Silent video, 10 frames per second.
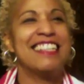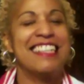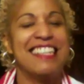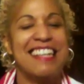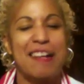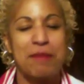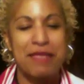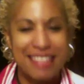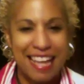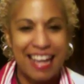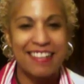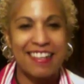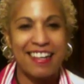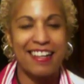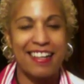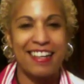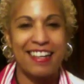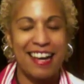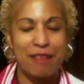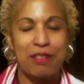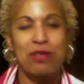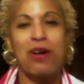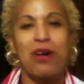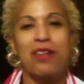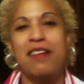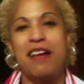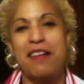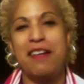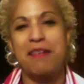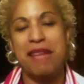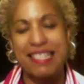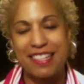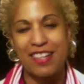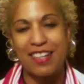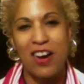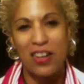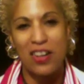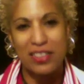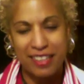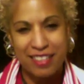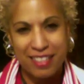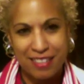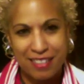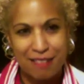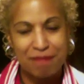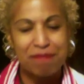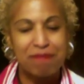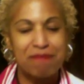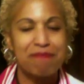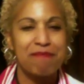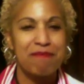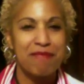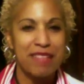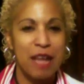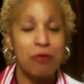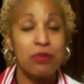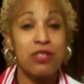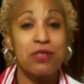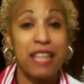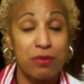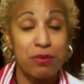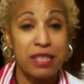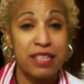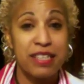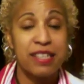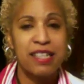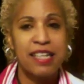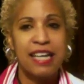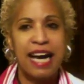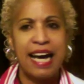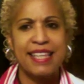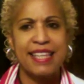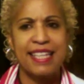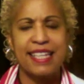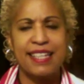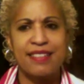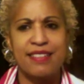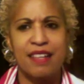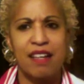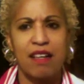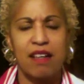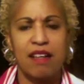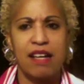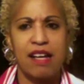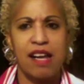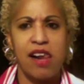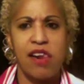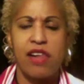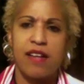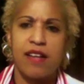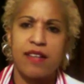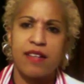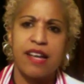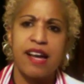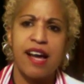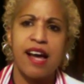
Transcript: And with that, I wish you all an amazing holiday season. I will see you next week. I think it's, yeah,